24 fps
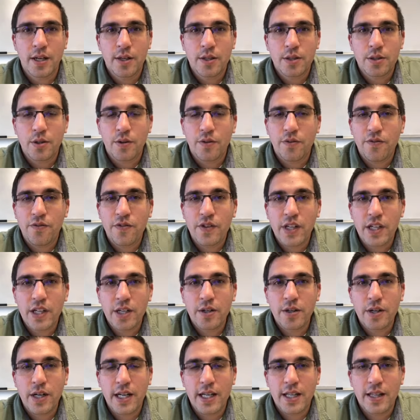So
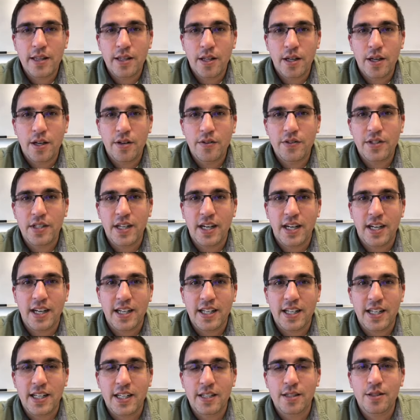fear and love
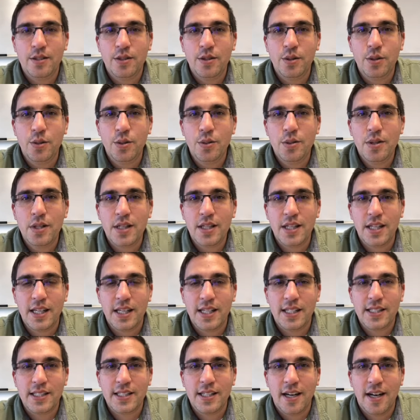God and do the
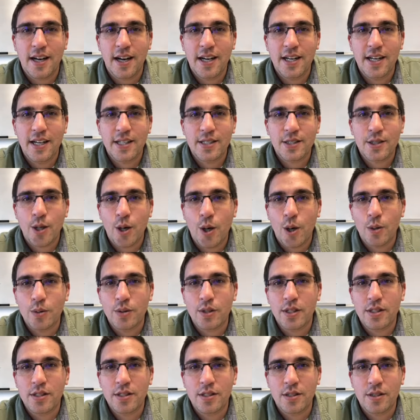things God has called
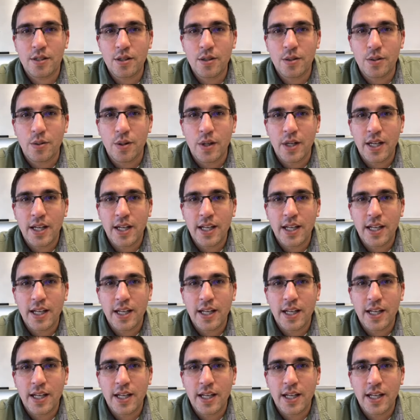us to do.